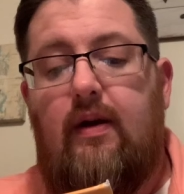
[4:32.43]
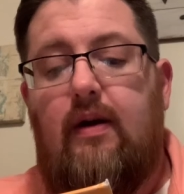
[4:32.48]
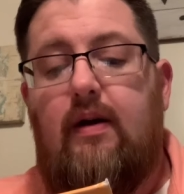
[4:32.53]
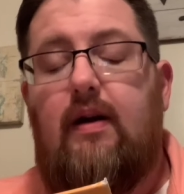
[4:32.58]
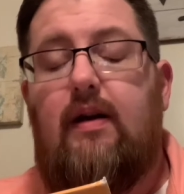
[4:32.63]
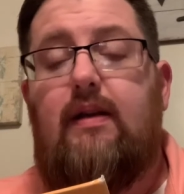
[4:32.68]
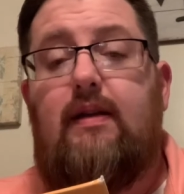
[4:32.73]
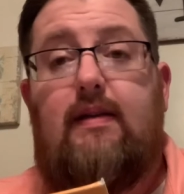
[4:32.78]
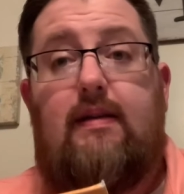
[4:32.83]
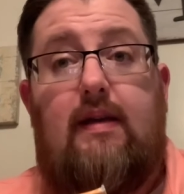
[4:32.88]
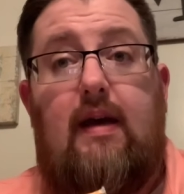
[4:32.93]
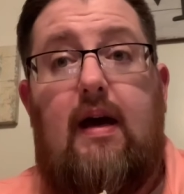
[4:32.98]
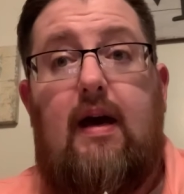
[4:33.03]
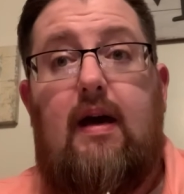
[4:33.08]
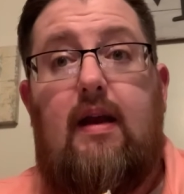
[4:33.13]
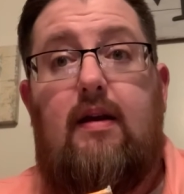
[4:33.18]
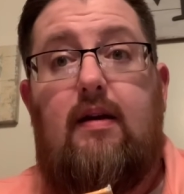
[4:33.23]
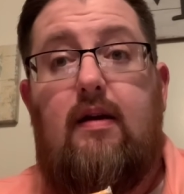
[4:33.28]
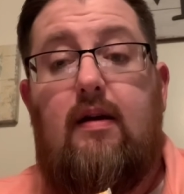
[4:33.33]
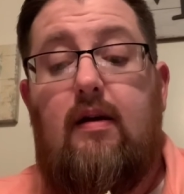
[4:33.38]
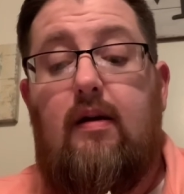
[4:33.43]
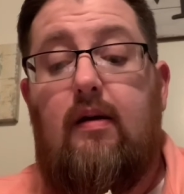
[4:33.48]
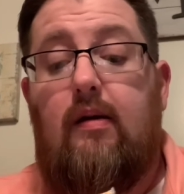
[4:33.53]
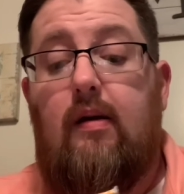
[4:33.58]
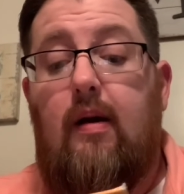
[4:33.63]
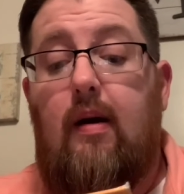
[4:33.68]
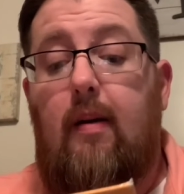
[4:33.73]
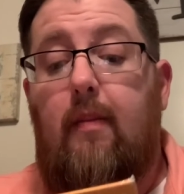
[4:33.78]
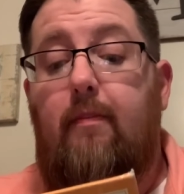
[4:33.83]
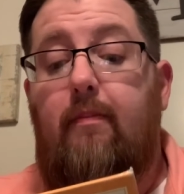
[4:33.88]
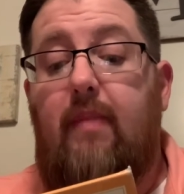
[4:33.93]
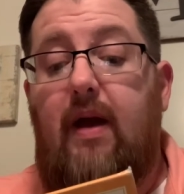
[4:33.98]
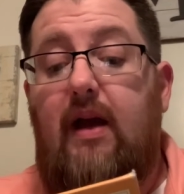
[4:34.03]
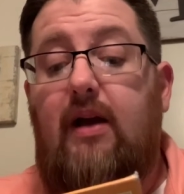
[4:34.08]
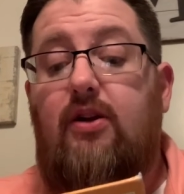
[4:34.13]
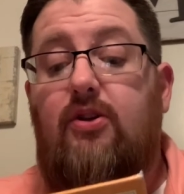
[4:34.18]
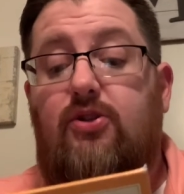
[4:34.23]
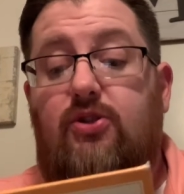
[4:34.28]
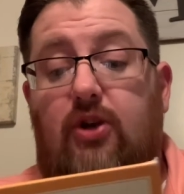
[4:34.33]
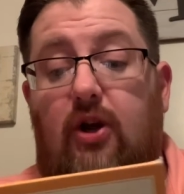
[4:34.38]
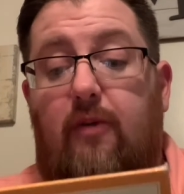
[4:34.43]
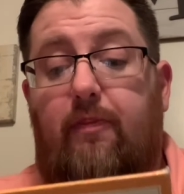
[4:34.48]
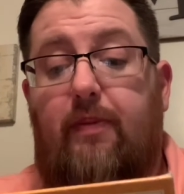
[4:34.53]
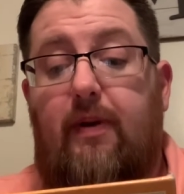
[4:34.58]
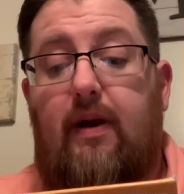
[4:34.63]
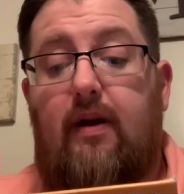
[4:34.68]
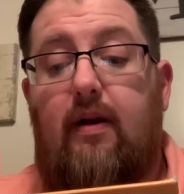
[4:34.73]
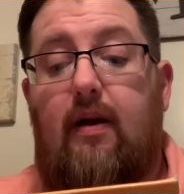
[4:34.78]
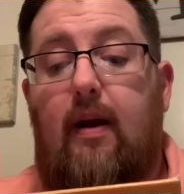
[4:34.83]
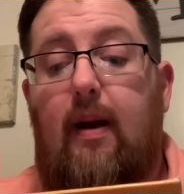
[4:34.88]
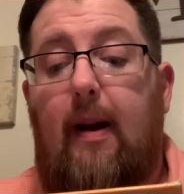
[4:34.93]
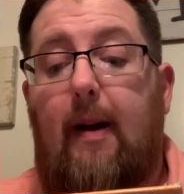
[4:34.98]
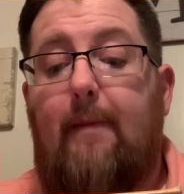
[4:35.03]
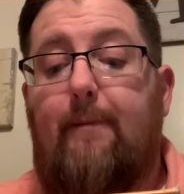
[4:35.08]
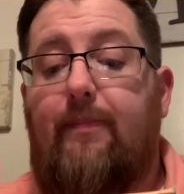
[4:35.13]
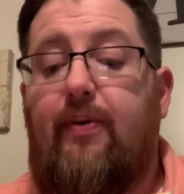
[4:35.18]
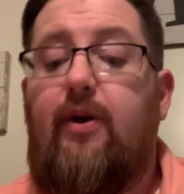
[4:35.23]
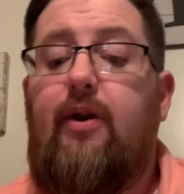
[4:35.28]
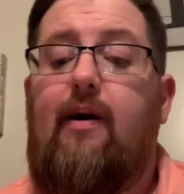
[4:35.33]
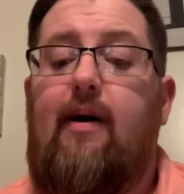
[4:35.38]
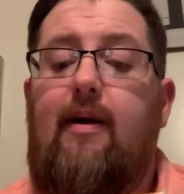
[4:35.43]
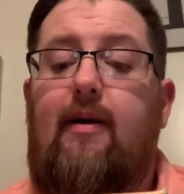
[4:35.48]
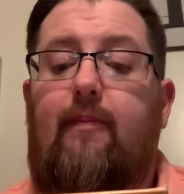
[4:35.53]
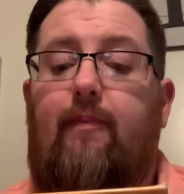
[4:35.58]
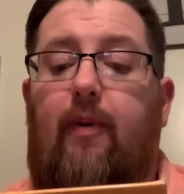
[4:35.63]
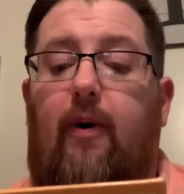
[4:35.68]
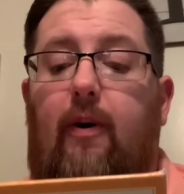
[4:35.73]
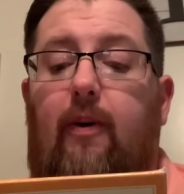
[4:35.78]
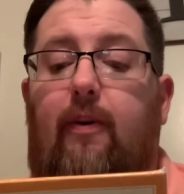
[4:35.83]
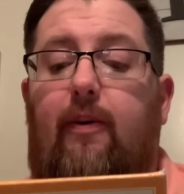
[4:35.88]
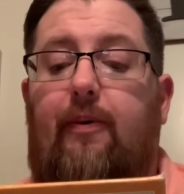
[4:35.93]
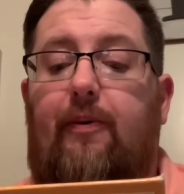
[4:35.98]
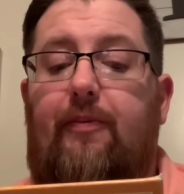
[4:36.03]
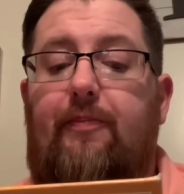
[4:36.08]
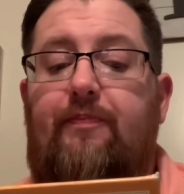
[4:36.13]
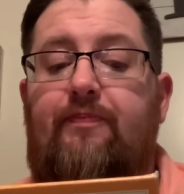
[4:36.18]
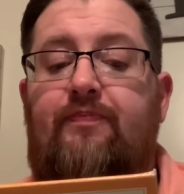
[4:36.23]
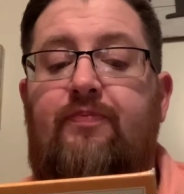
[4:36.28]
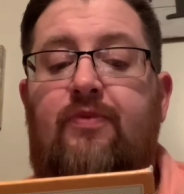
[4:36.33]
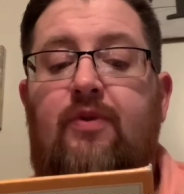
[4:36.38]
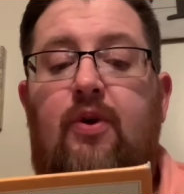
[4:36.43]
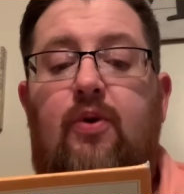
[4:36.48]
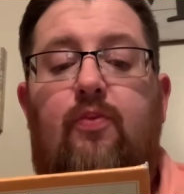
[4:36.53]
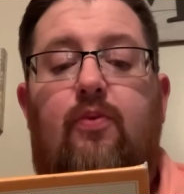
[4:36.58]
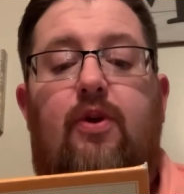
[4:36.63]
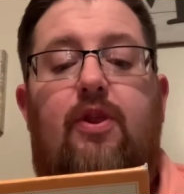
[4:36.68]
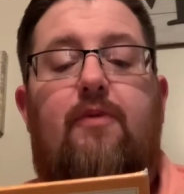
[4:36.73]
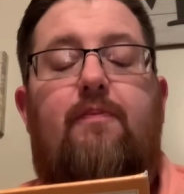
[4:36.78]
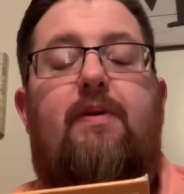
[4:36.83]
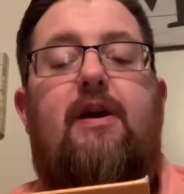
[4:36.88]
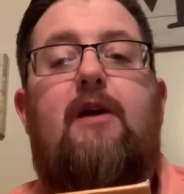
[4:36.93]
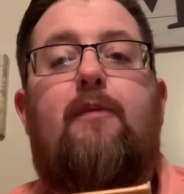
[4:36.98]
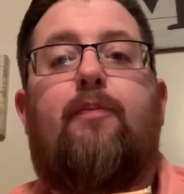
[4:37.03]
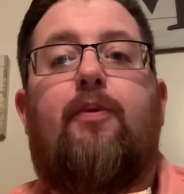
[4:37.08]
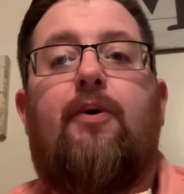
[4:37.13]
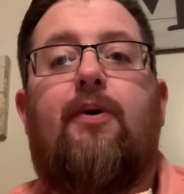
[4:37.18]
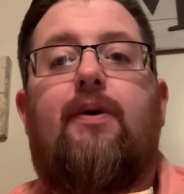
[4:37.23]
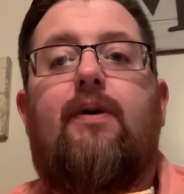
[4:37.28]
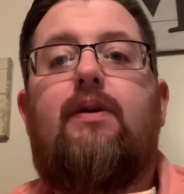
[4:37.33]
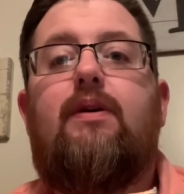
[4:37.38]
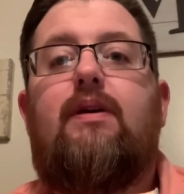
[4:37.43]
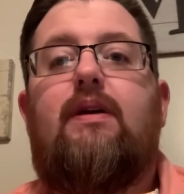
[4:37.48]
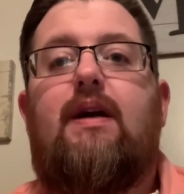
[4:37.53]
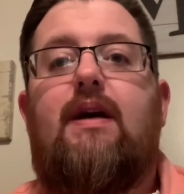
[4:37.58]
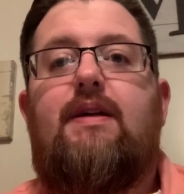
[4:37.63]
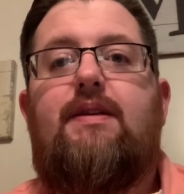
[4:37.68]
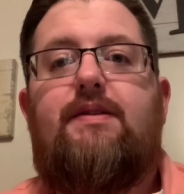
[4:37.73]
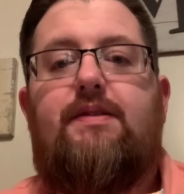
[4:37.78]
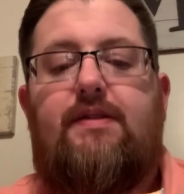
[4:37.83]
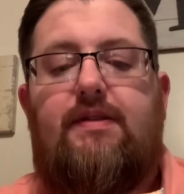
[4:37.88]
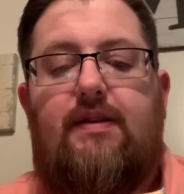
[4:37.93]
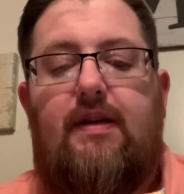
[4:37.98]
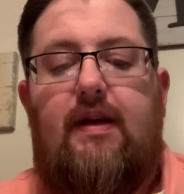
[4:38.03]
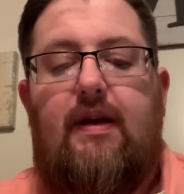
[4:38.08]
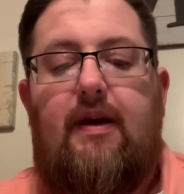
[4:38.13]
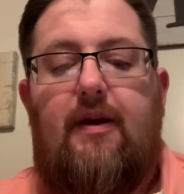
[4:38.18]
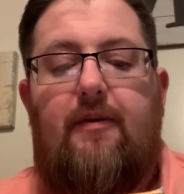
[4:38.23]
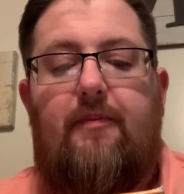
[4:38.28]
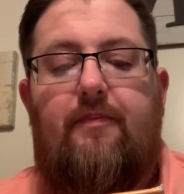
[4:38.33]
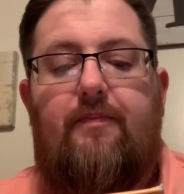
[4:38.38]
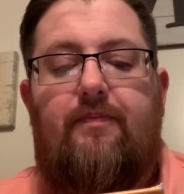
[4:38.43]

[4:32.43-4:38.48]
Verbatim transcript: And he said, Make a serpent, put it on a pole where the people can see it.